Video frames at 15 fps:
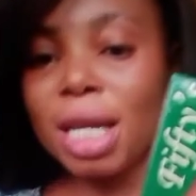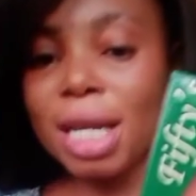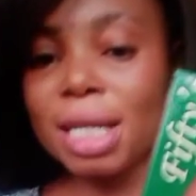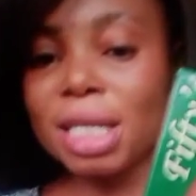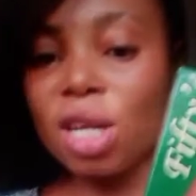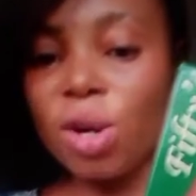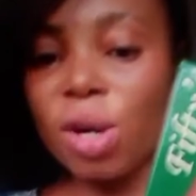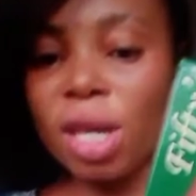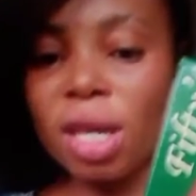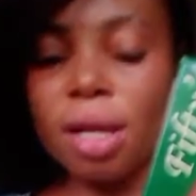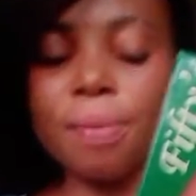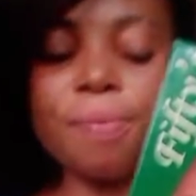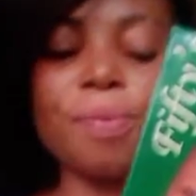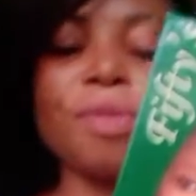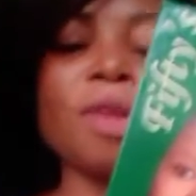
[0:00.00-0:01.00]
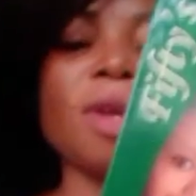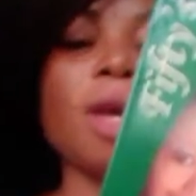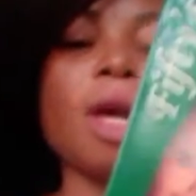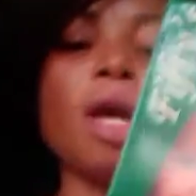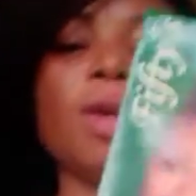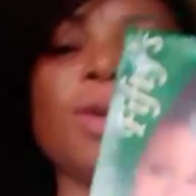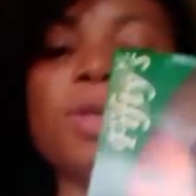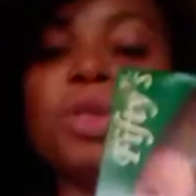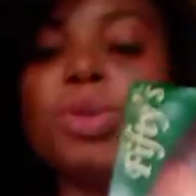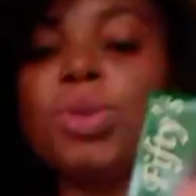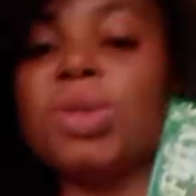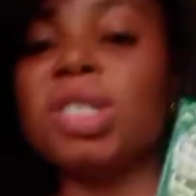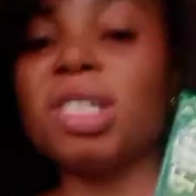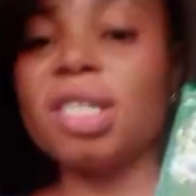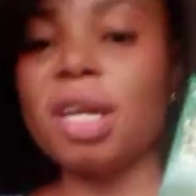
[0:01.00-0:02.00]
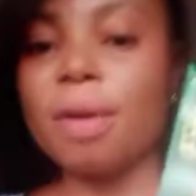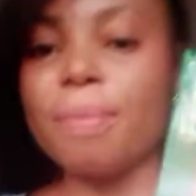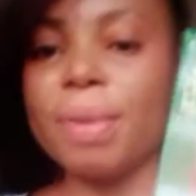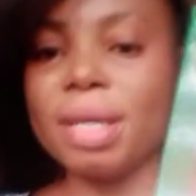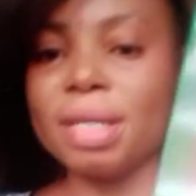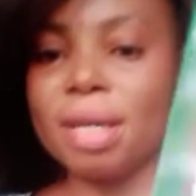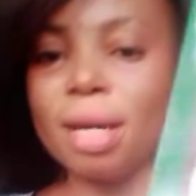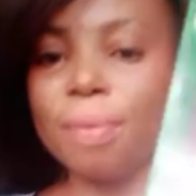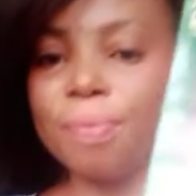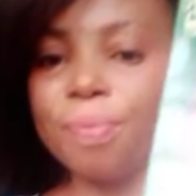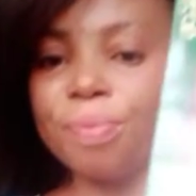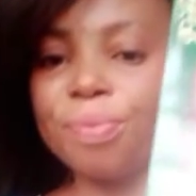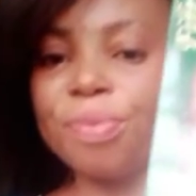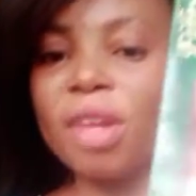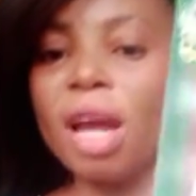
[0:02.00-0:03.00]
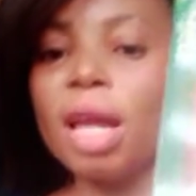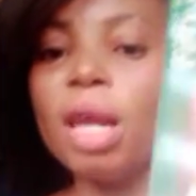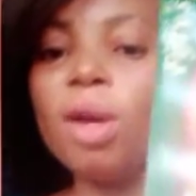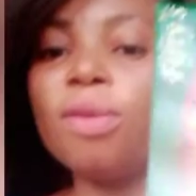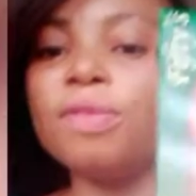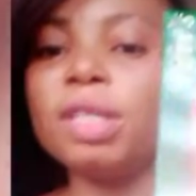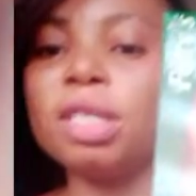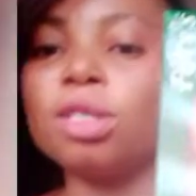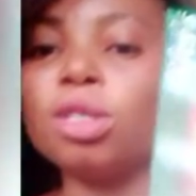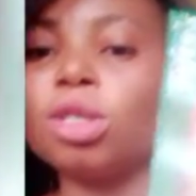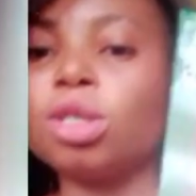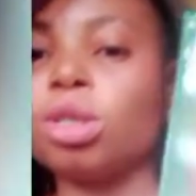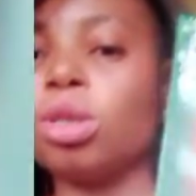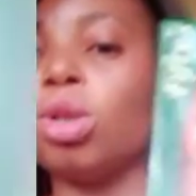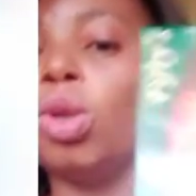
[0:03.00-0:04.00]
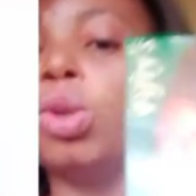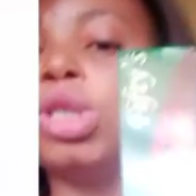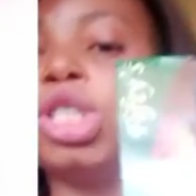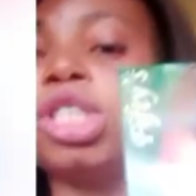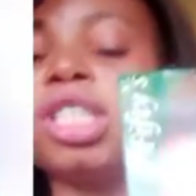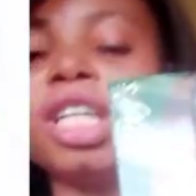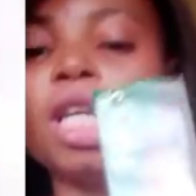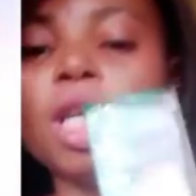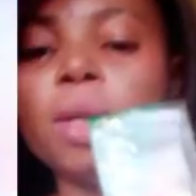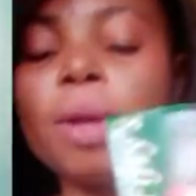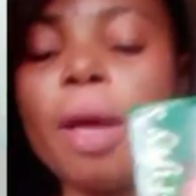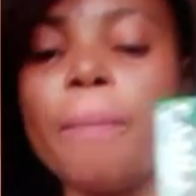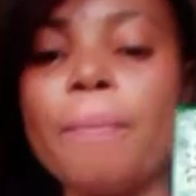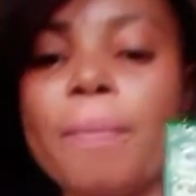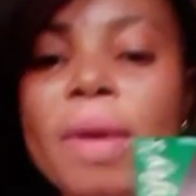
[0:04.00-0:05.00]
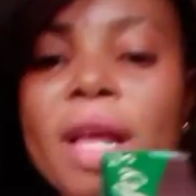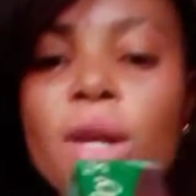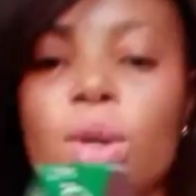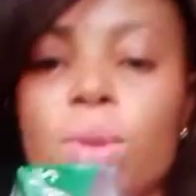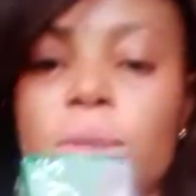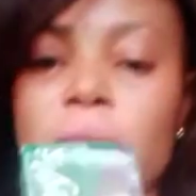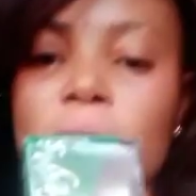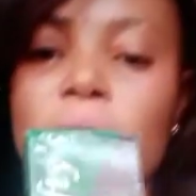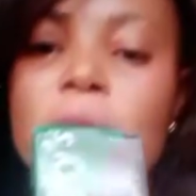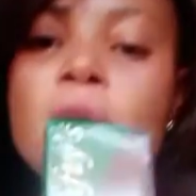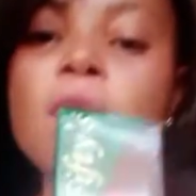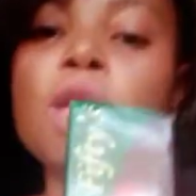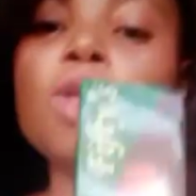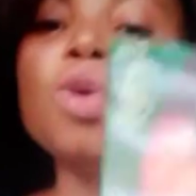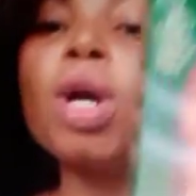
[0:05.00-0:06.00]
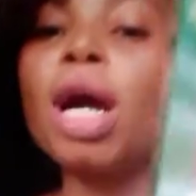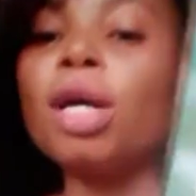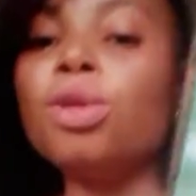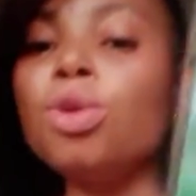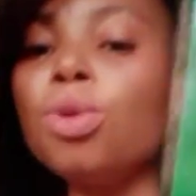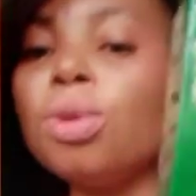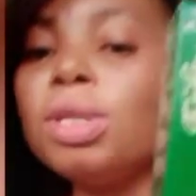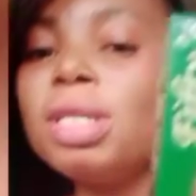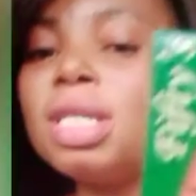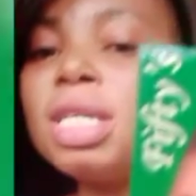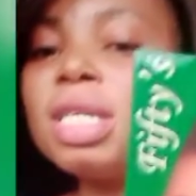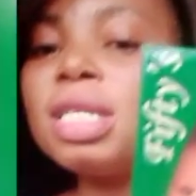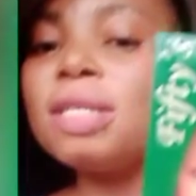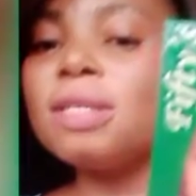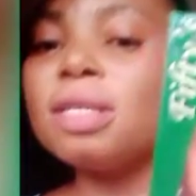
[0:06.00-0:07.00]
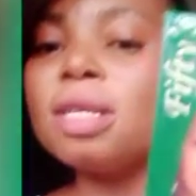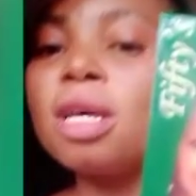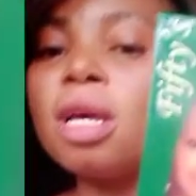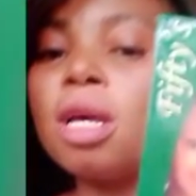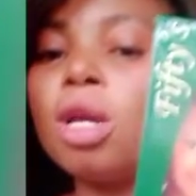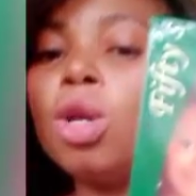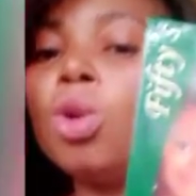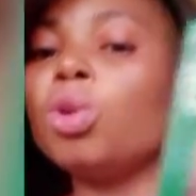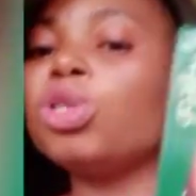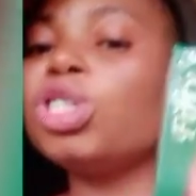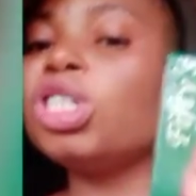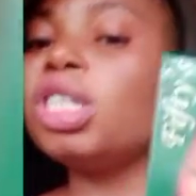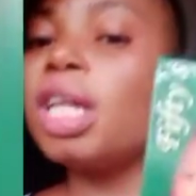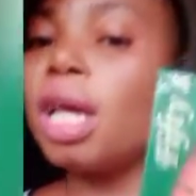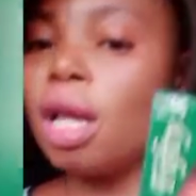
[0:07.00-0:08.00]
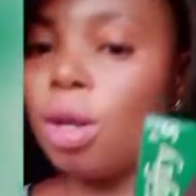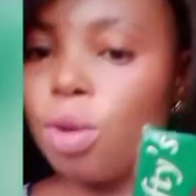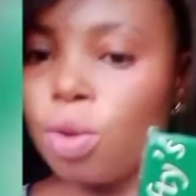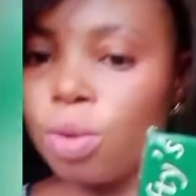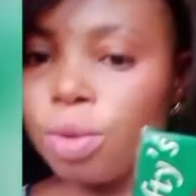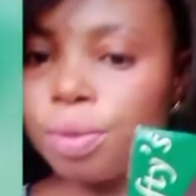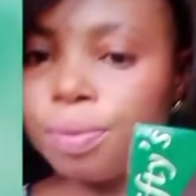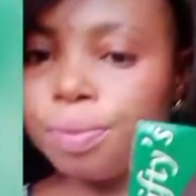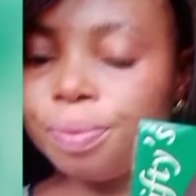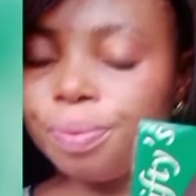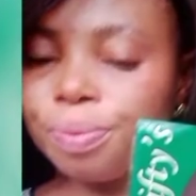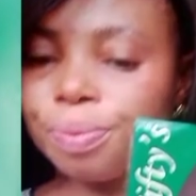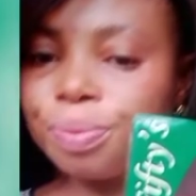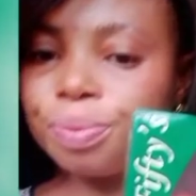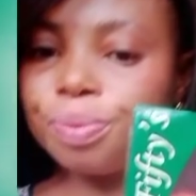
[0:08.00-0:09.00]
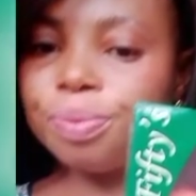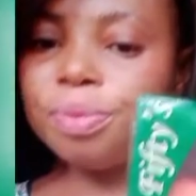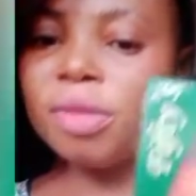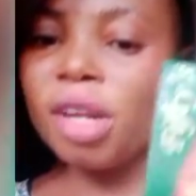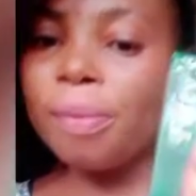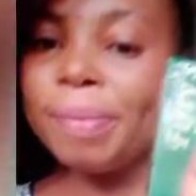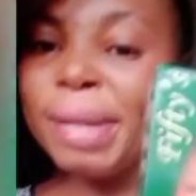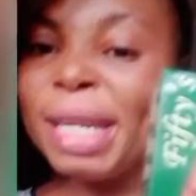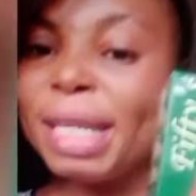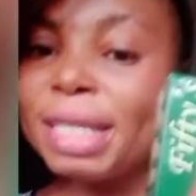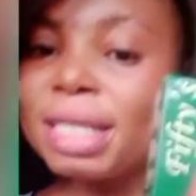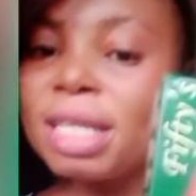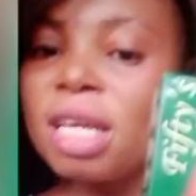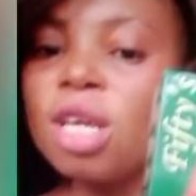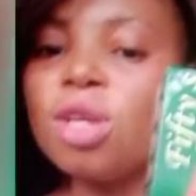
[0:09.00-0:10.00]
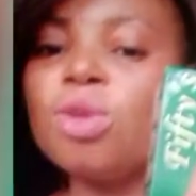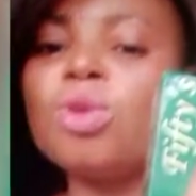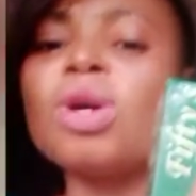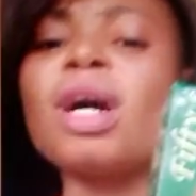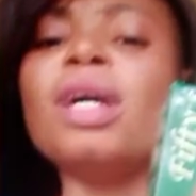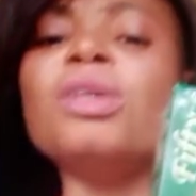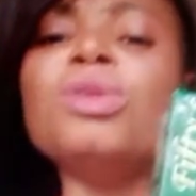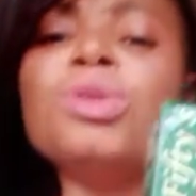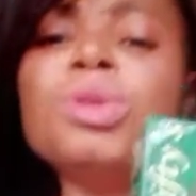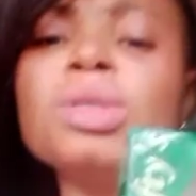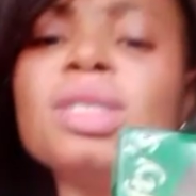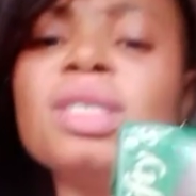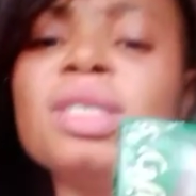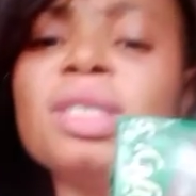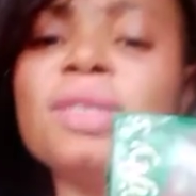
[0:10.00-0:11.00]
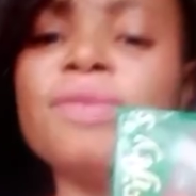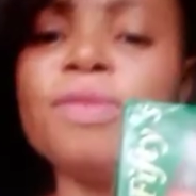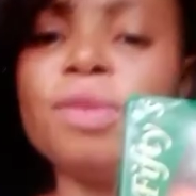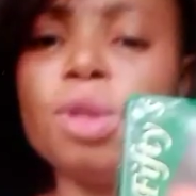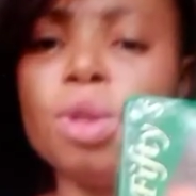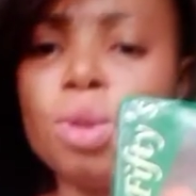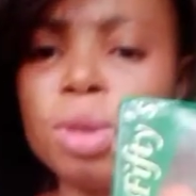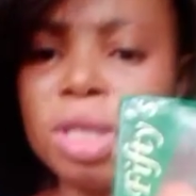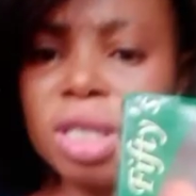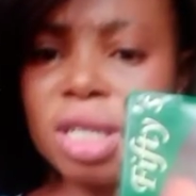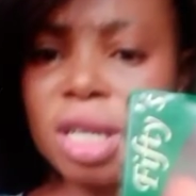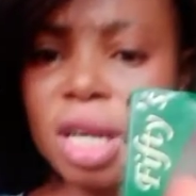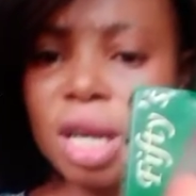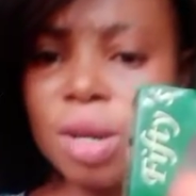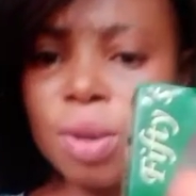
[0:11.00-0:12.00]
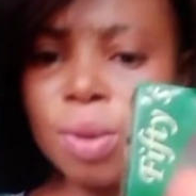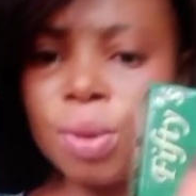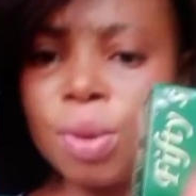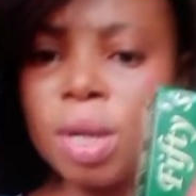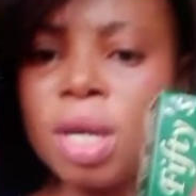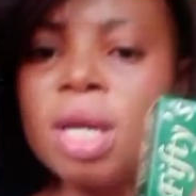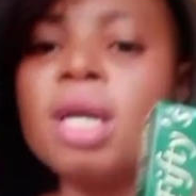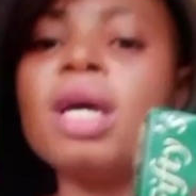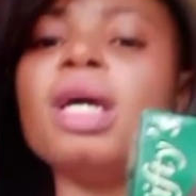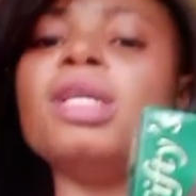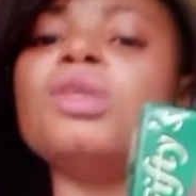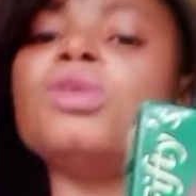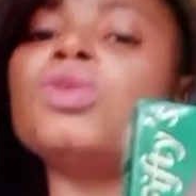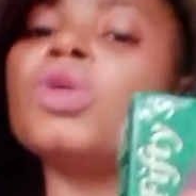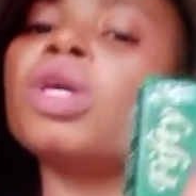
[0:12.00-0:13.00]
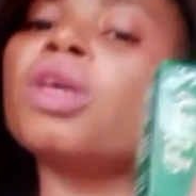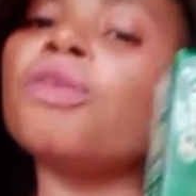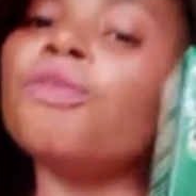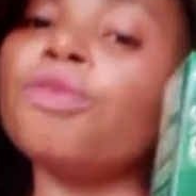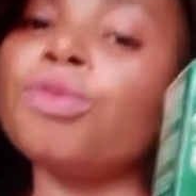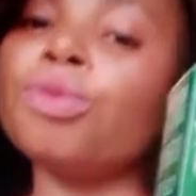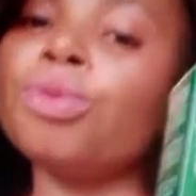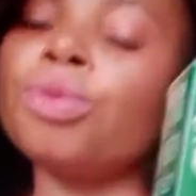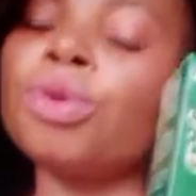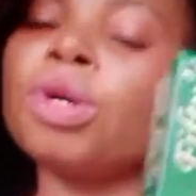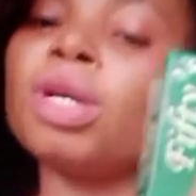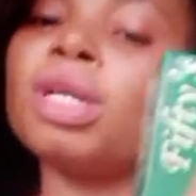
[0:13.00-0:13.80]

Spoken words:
nut oil and also shea butter. I love this lotion a lot. You can use this lotion alone. Please, you can use this lotion alone and it will give you